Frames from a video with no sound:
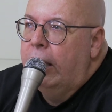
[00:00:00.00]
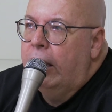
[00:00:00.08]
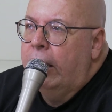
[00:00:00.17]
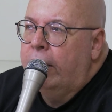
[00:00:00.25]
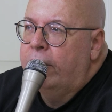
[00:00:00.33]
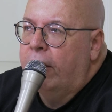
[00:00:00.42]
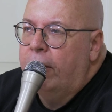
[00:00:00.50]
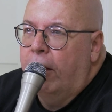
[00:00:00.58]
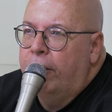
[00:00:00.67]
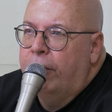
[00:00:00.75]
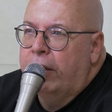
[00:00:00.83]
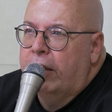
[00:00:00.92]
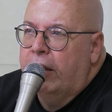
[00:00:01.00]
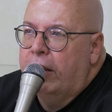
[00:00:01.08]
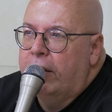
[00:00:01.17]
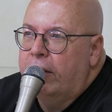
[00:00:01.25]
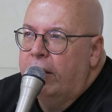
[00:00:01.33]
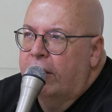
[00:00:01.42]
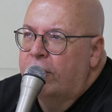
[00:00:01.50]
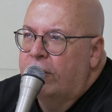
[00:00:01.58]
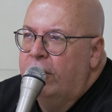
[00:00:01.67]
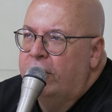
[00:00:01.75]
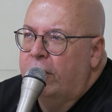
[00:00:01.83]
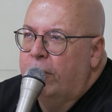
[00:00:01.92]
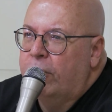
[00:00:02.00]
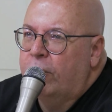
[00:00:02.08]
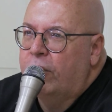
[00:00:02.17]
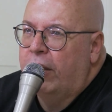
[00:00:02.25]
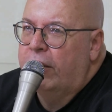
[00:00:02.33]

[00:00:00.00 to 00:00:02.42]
And I think existentialism was